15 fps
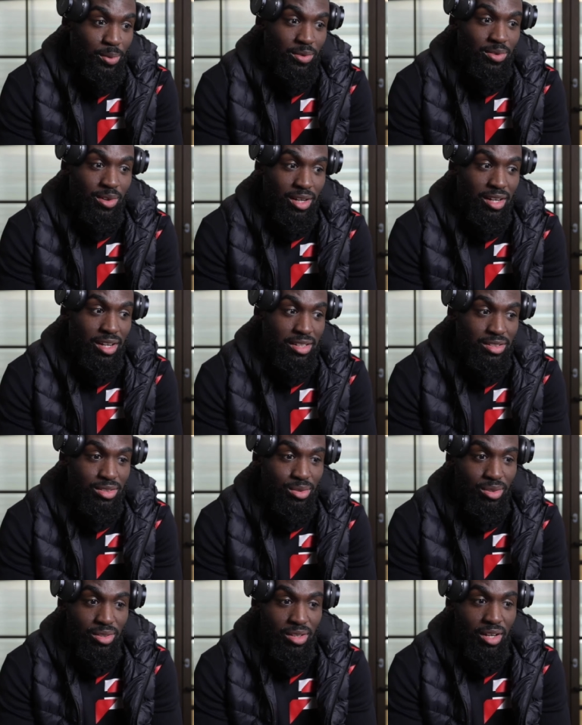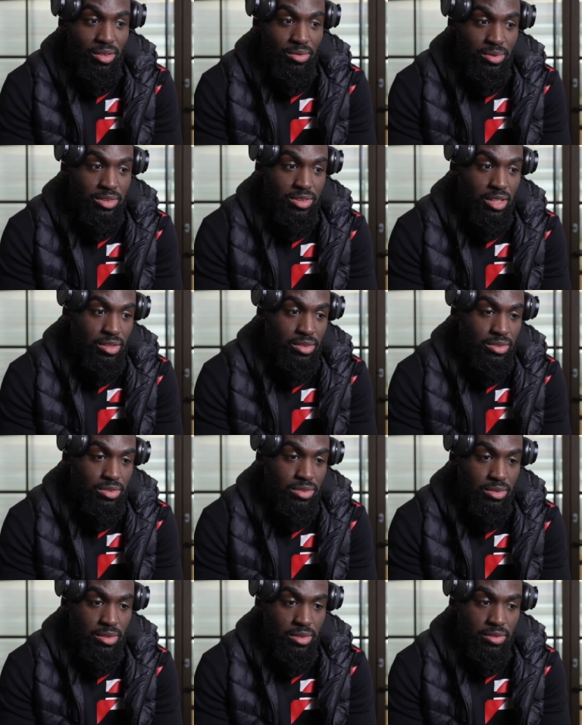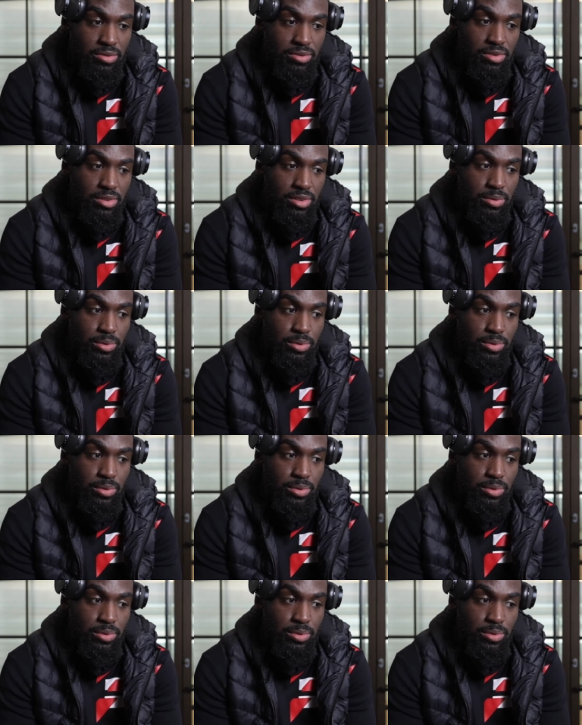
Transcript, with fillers: whether I liked it or not, which I also loved.